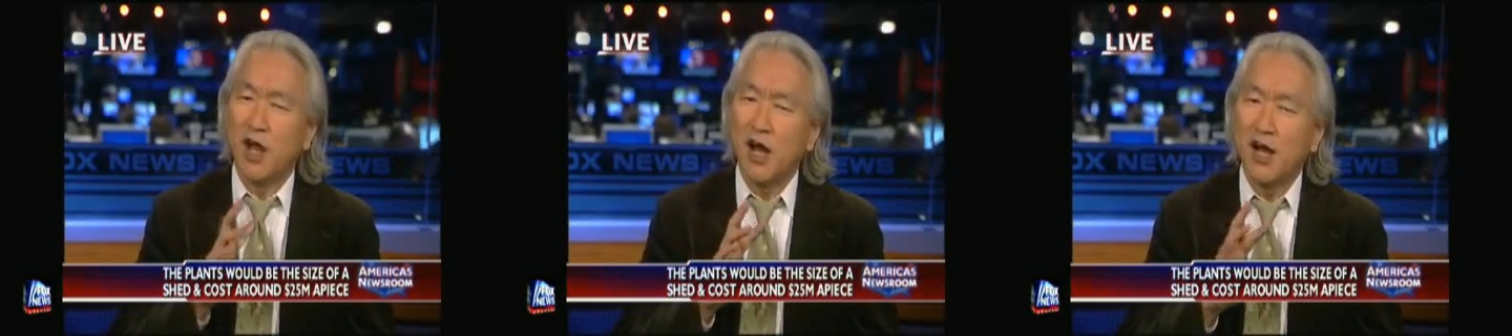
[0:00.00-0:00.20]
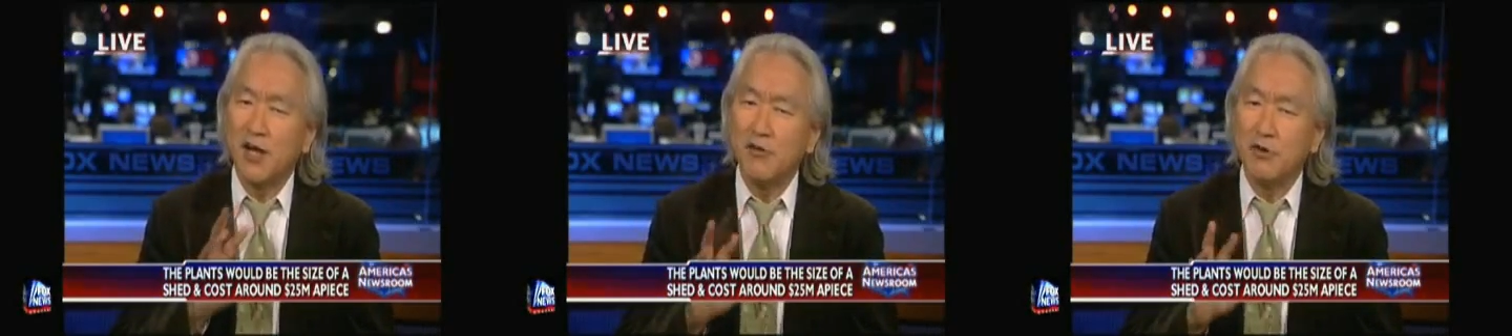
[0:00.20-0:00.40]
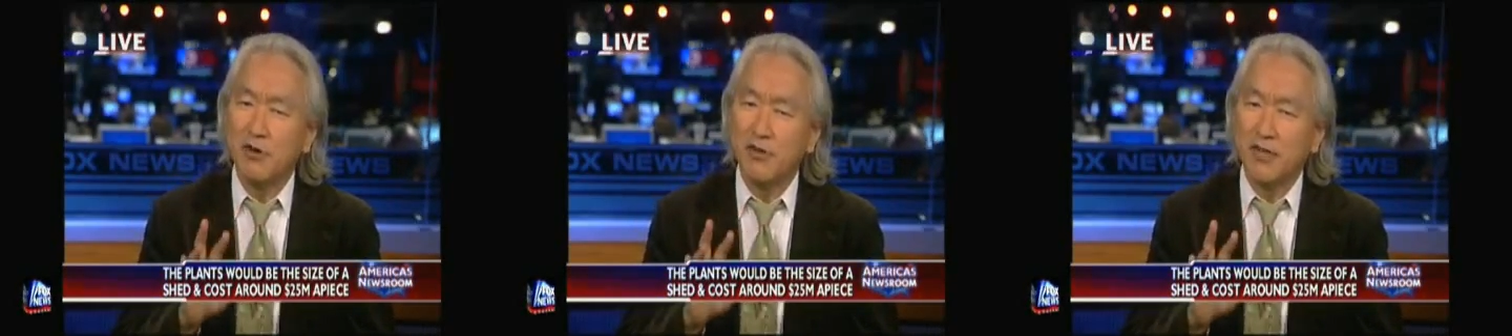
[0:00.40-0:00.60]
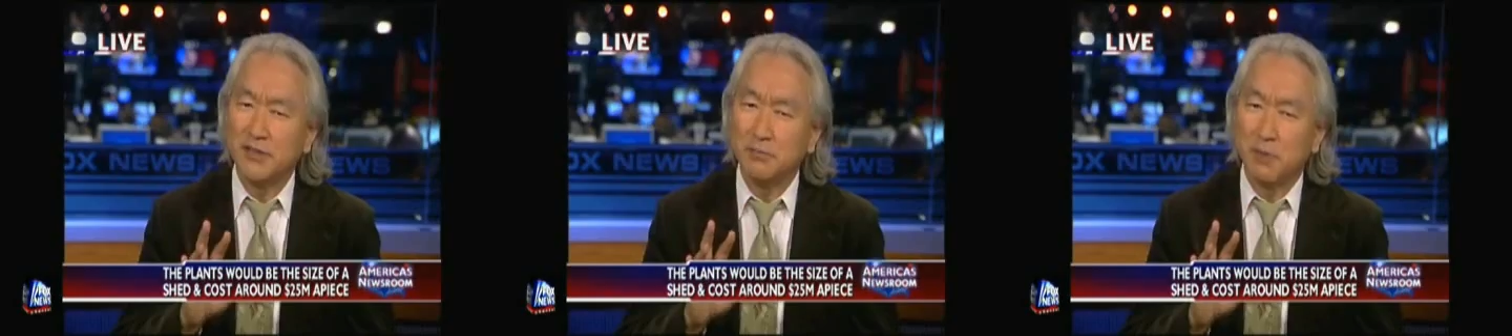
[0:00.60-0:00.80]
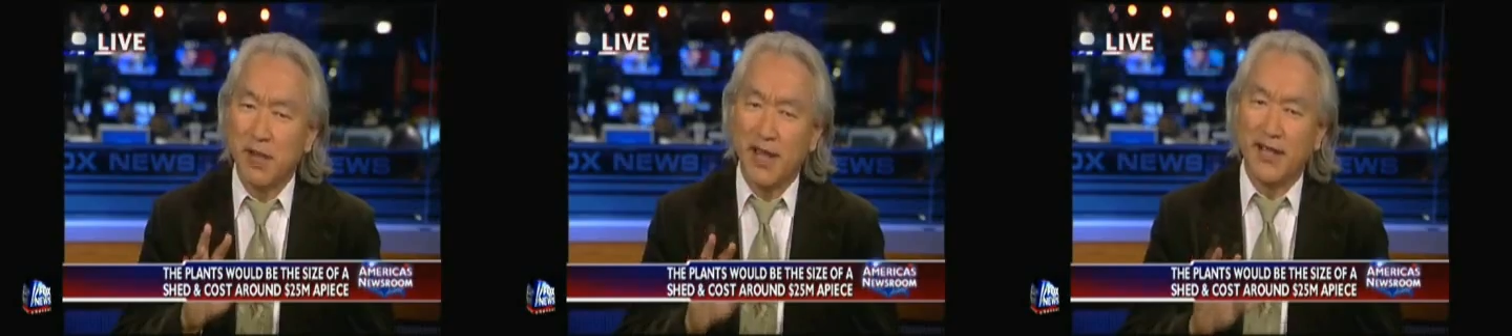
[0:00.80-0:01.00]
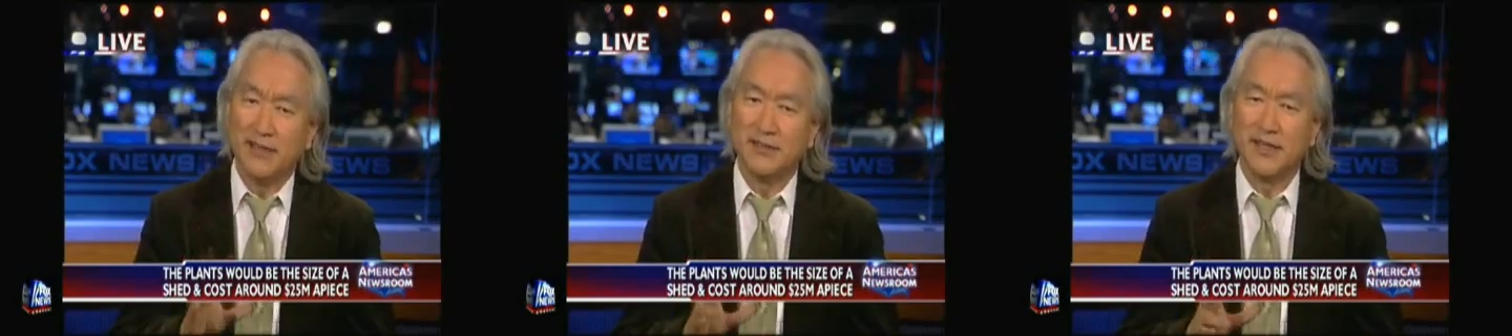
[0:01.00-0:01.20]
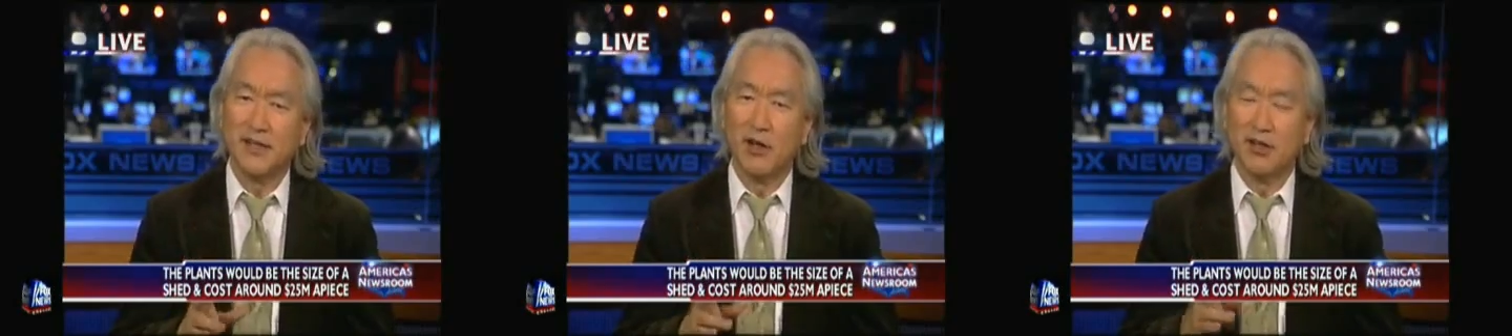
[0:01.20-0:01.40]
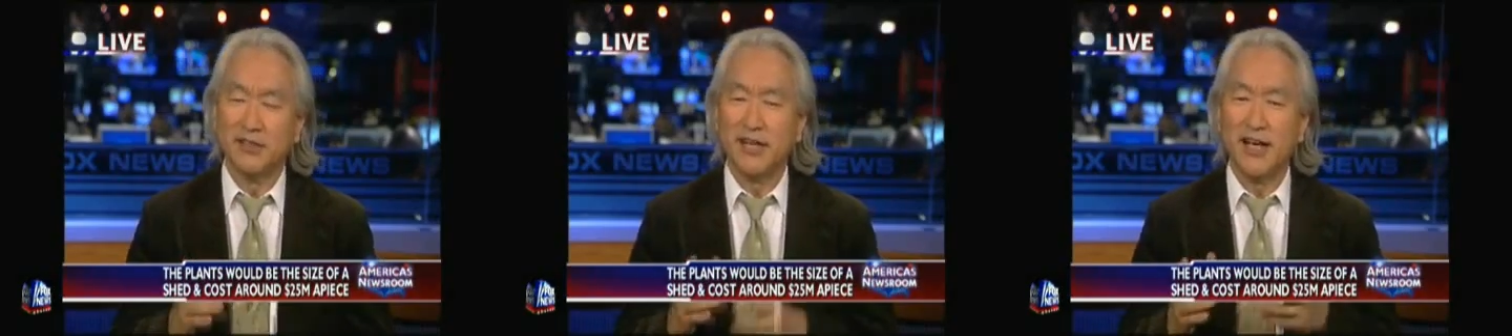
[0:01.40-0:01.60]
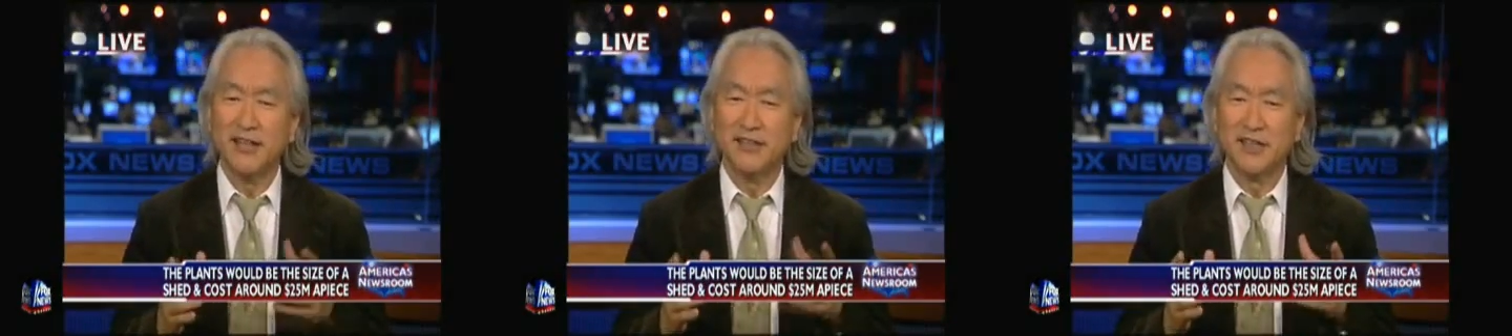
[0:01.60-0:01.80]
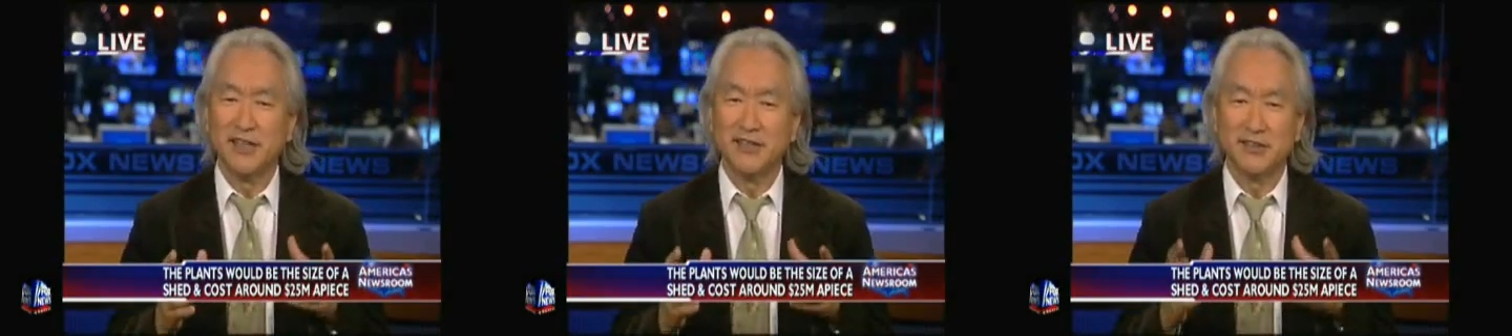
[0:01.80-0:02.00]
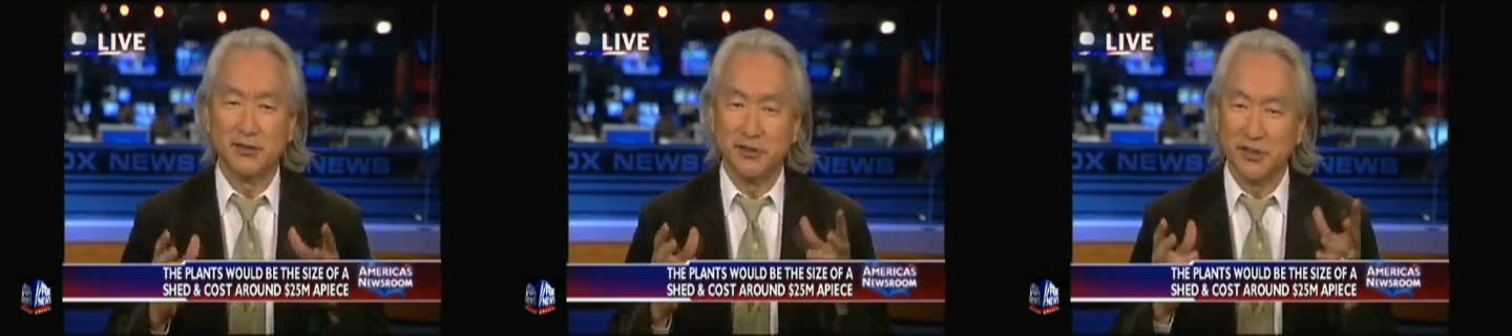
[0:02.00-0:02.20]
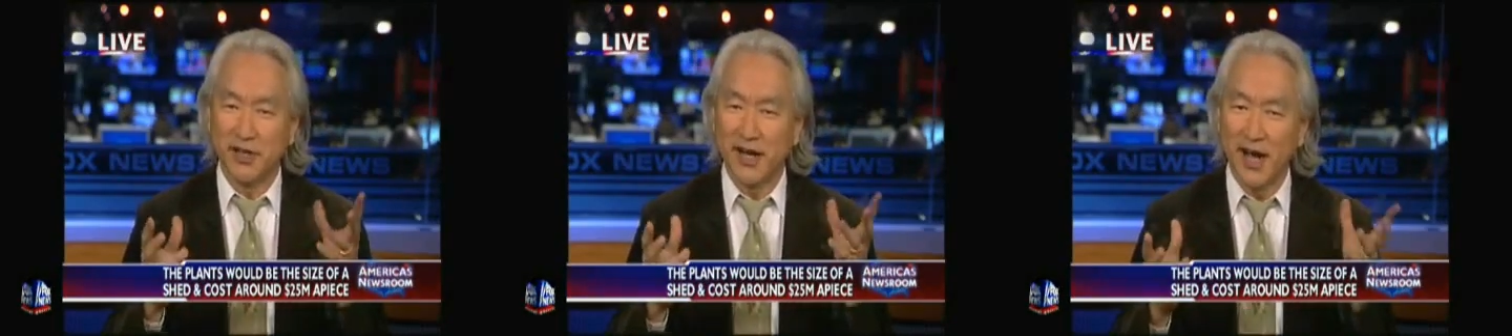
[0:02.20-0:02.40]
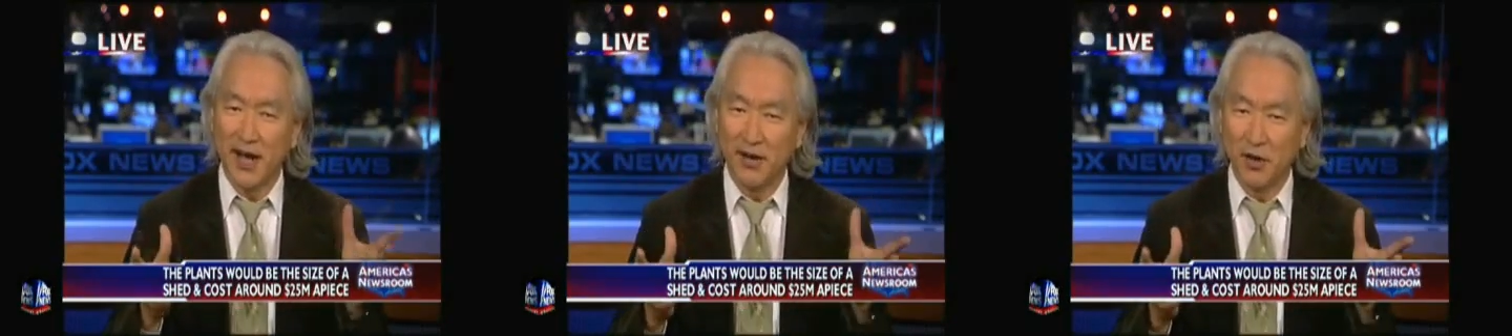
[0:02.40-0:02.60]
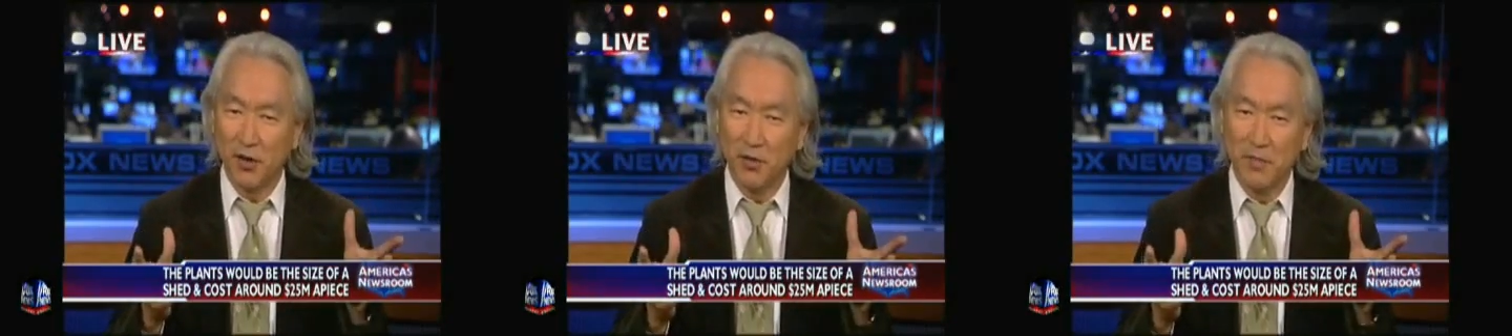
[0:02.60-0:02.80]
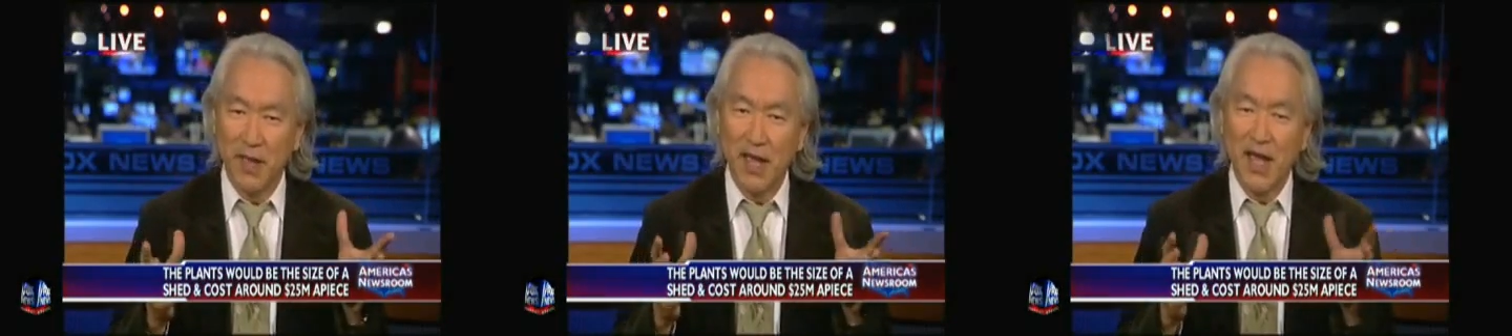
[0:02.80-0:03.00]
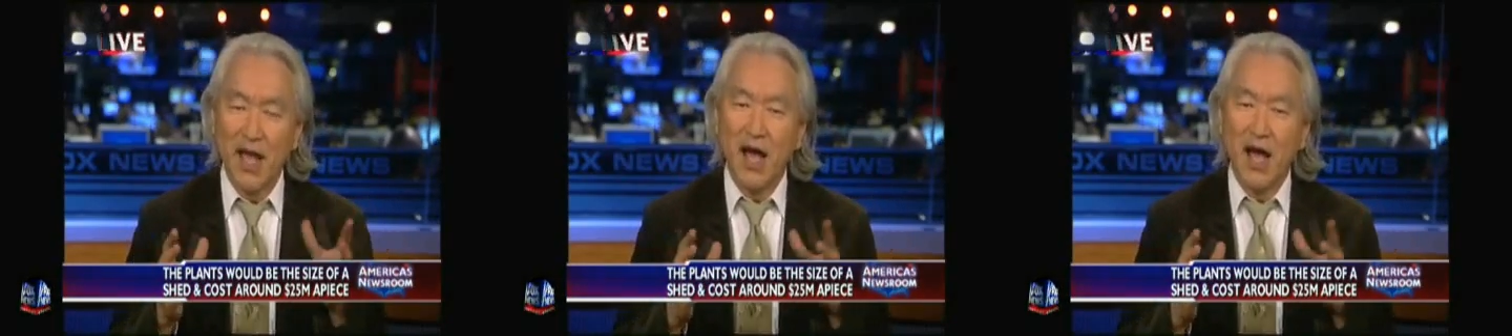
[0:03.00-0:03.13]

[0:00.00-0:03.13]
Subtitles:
hundred of these plants in Los Angeles or Chicago,